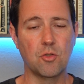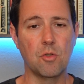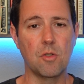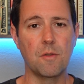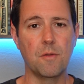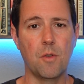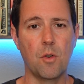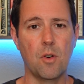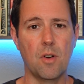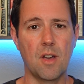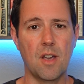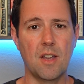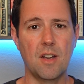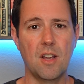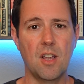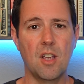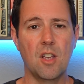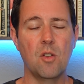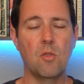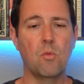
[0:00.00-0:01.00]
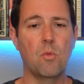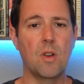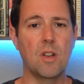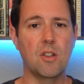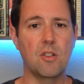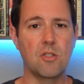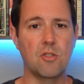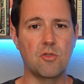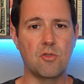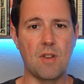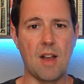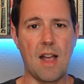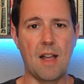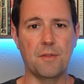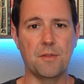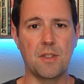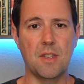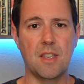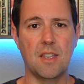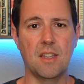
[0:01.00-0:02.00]
to avoid when you're
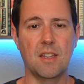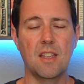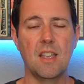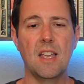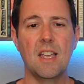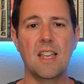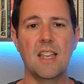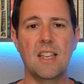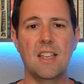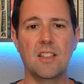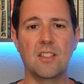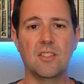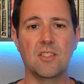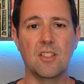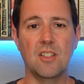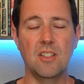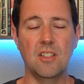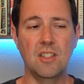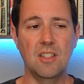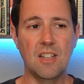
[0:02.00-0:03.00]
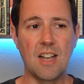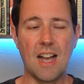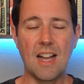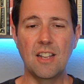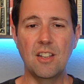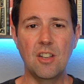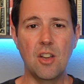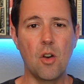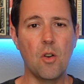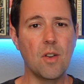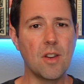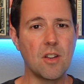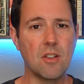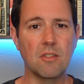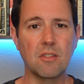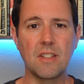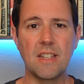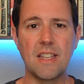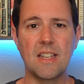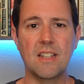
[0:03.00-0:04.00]
drafting is not knowing
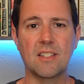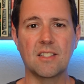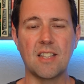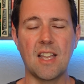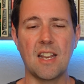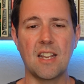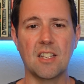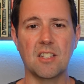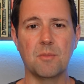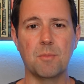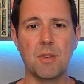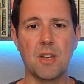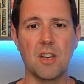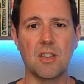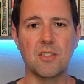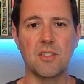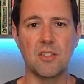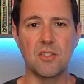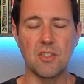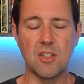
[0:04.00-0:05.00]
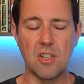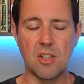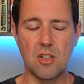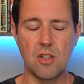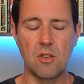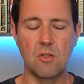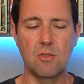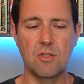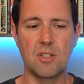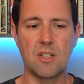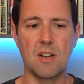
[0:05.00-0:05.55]
your league settings because there's a huge